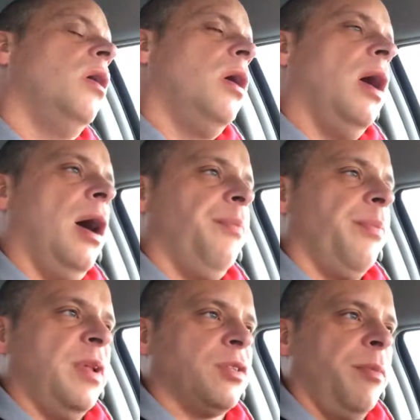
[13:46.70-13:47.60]
But
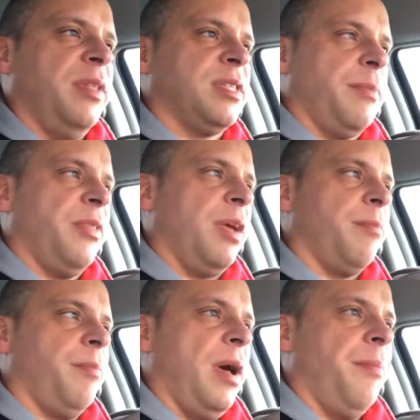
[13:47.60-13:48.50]
it's gonna be the same
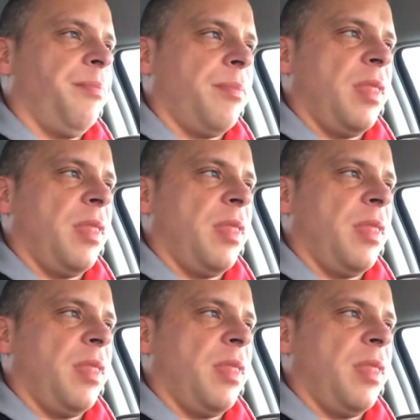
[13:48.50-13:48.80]
thing. But